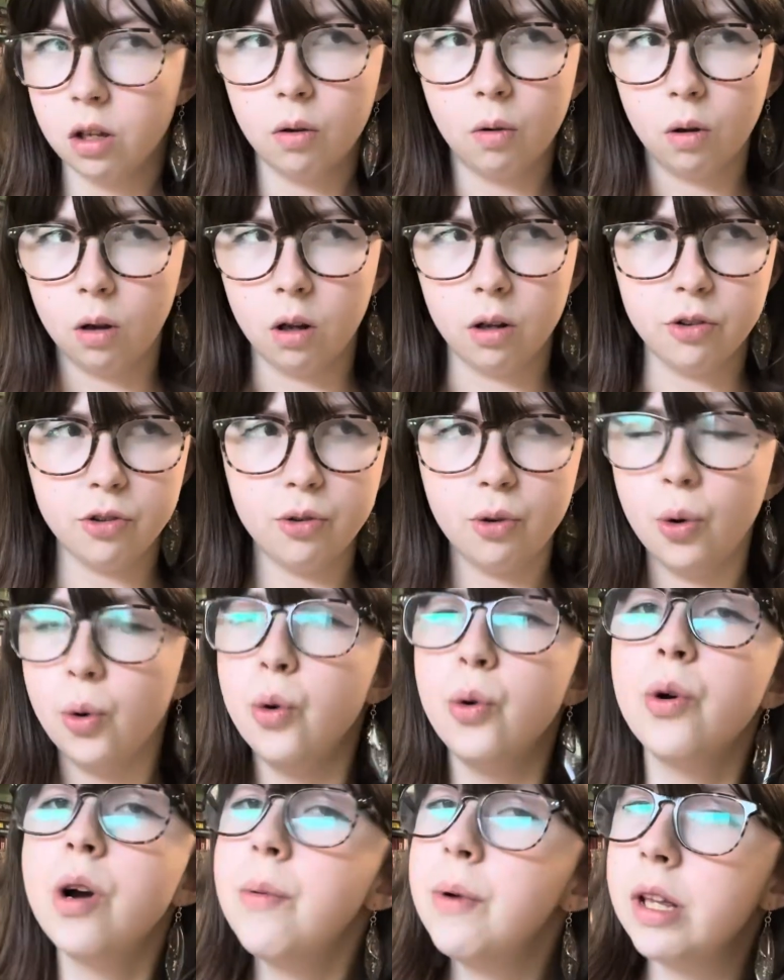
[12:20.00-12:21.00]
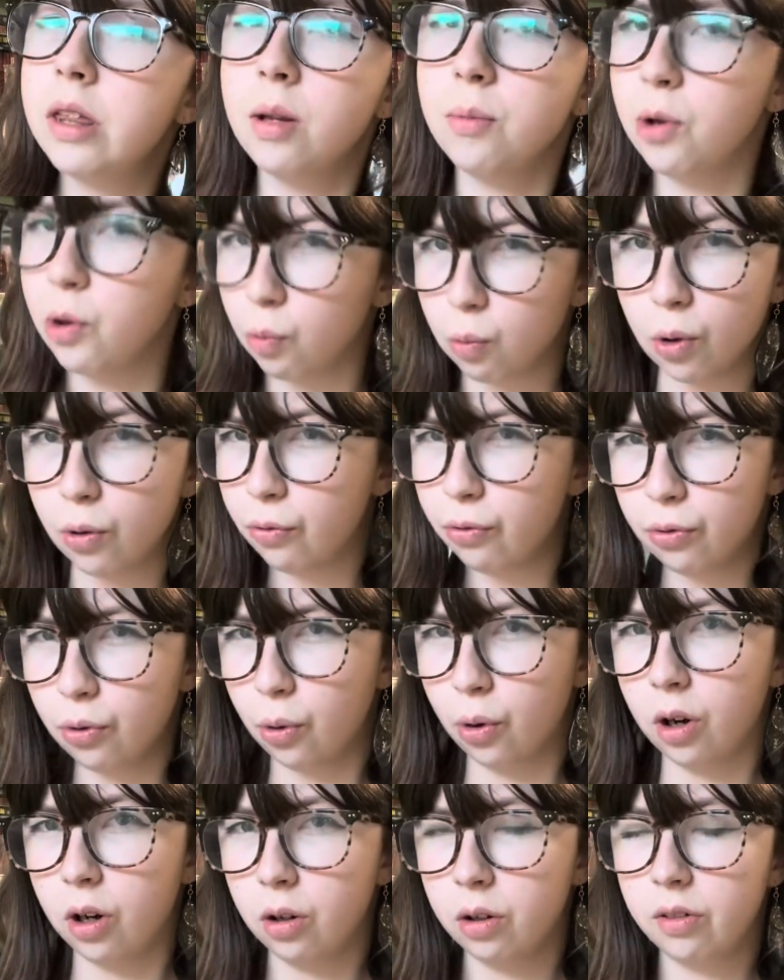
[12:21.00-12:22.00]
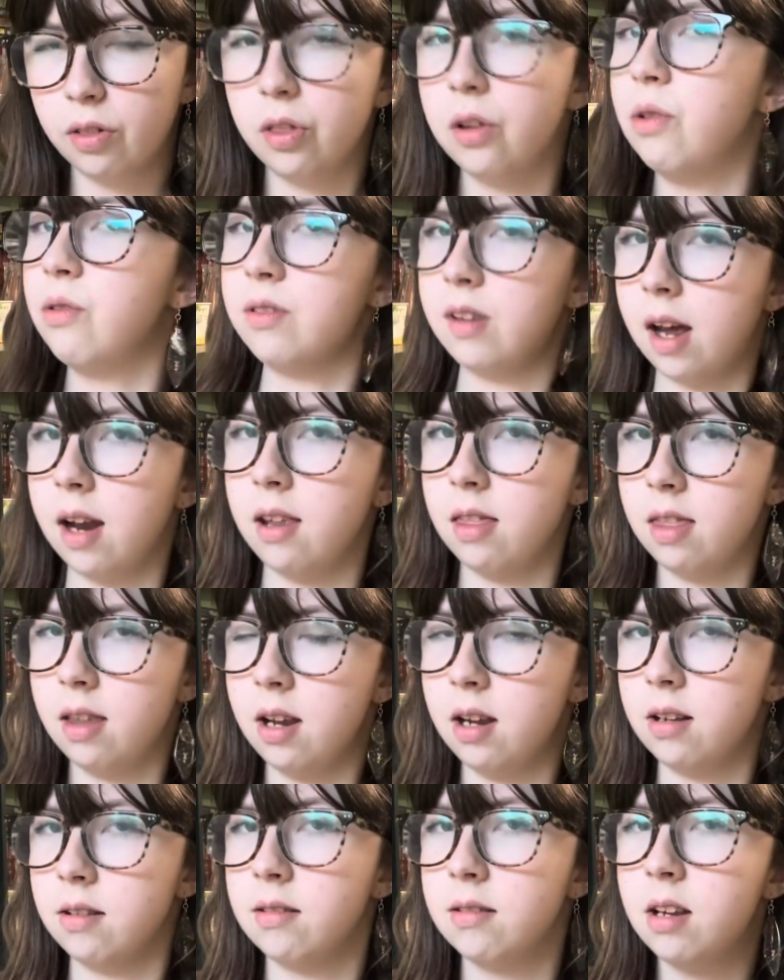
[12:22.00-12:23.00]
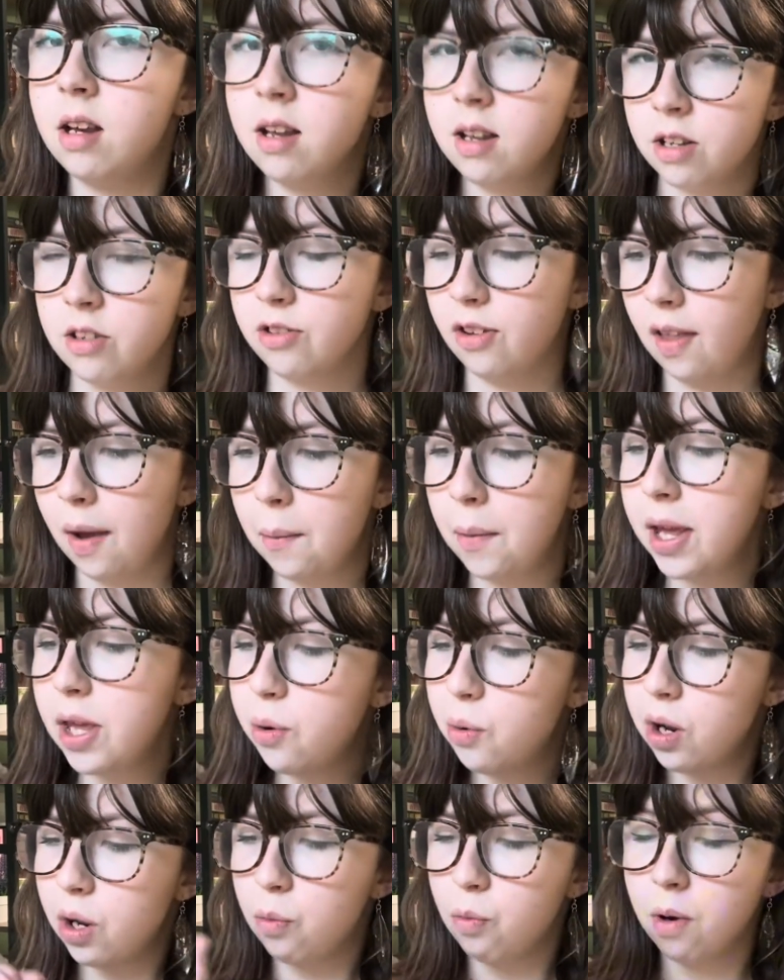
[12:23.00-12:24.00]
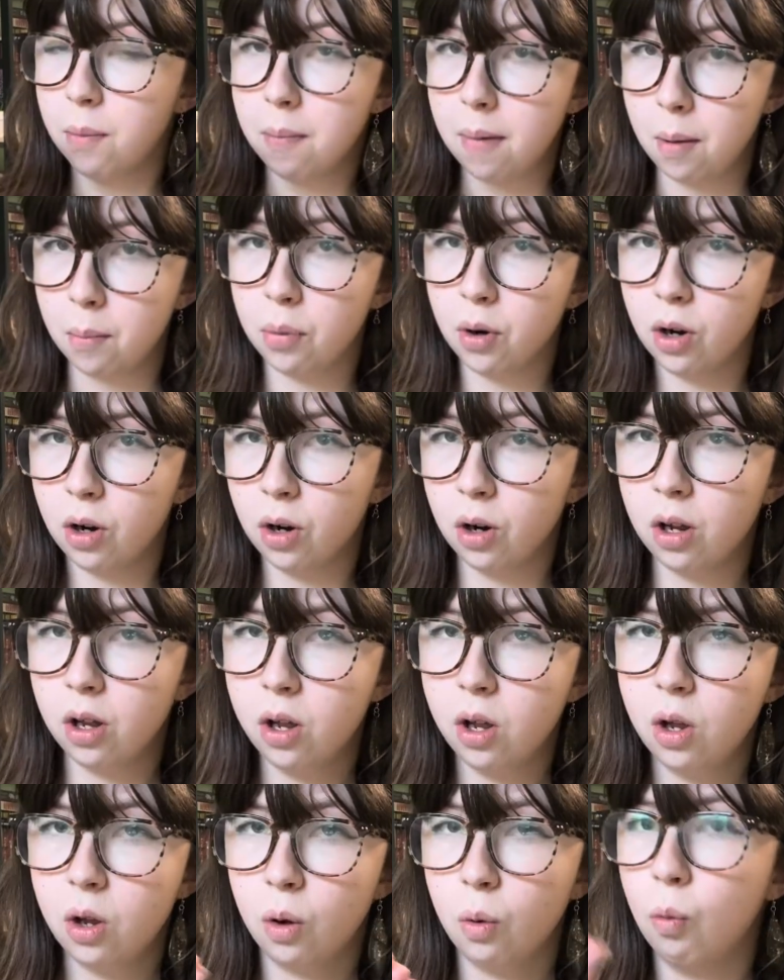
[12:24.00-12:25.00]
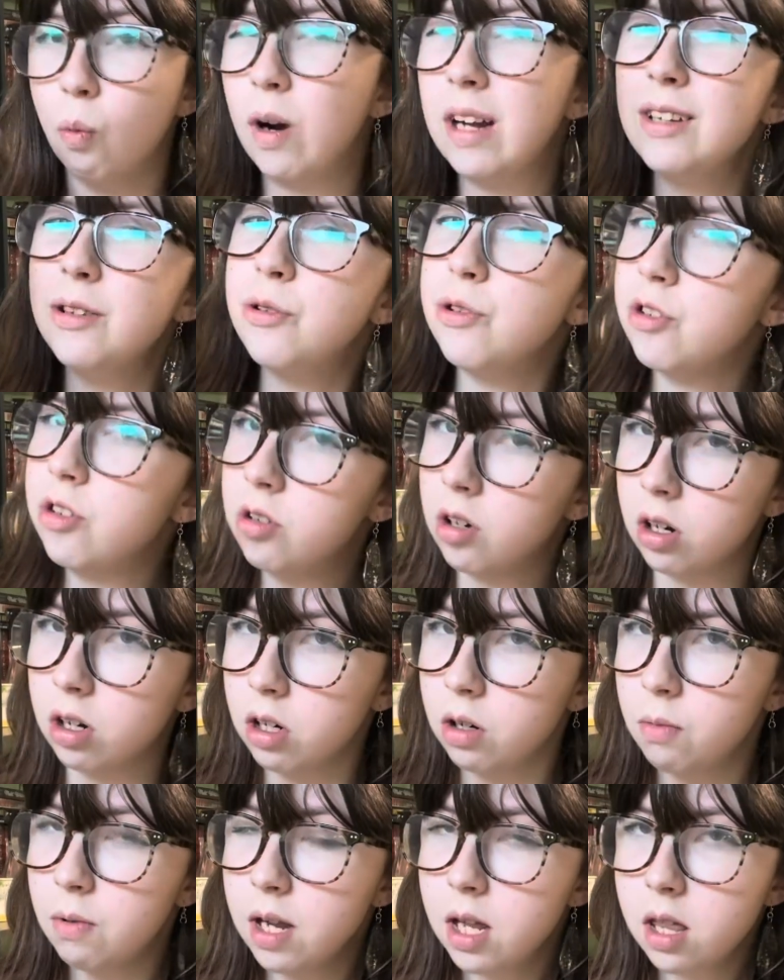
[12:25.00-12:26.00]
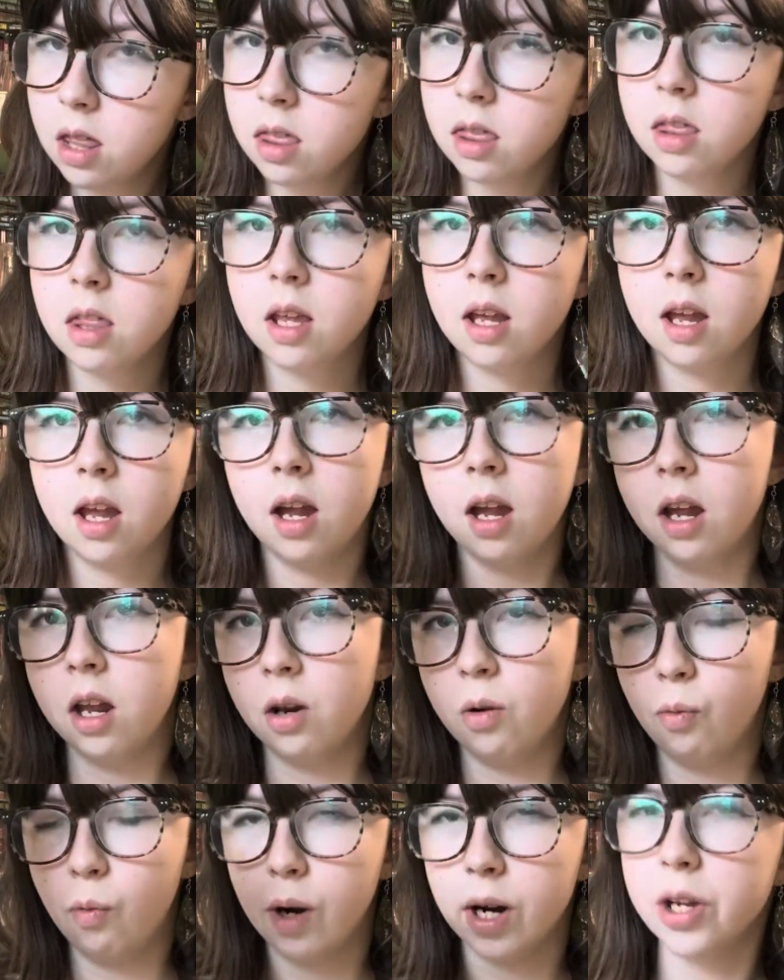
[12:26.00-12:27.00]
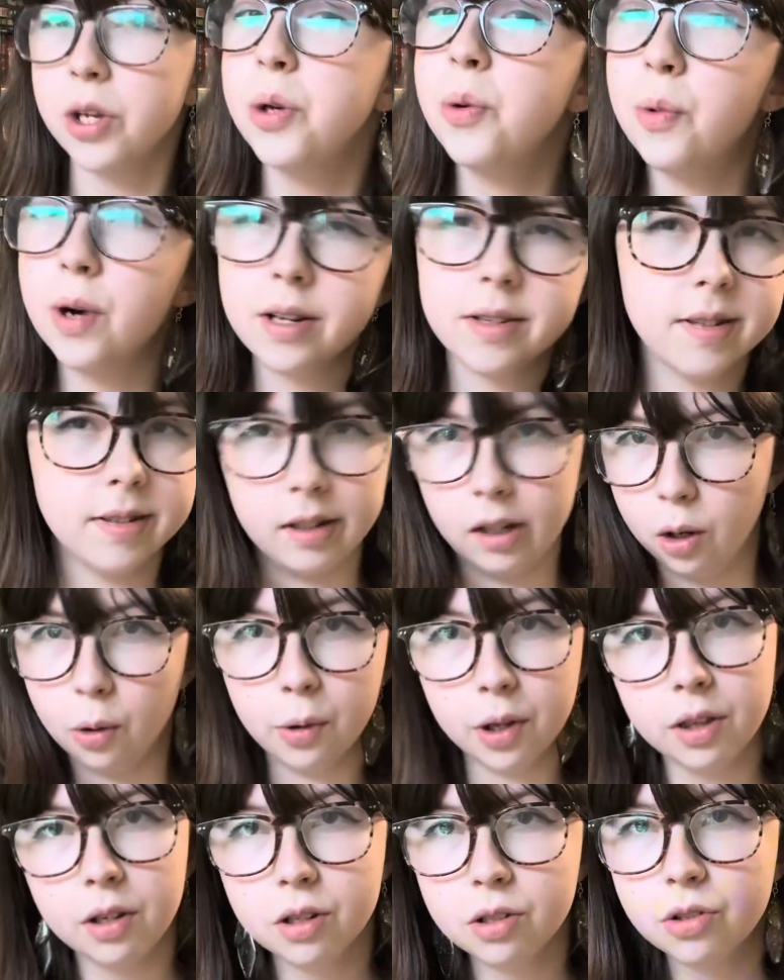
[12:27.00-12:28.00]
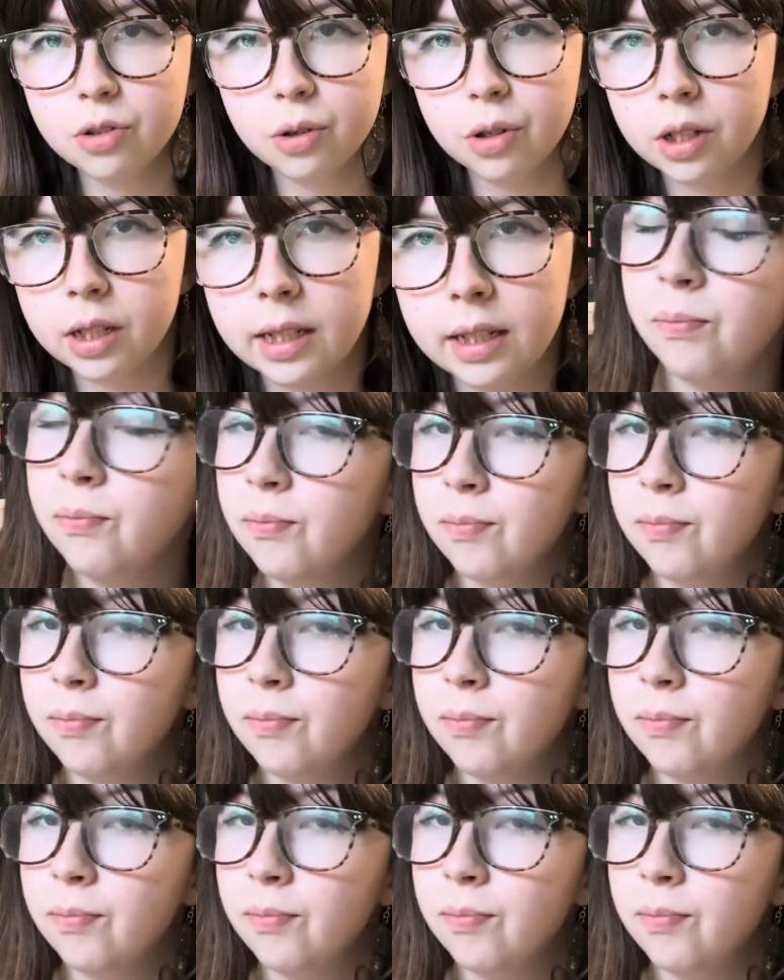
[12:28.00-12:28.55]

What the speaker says: Who do I want them to root for? Those kind of things. So that way you can remember what you started with and where you want to go with your story.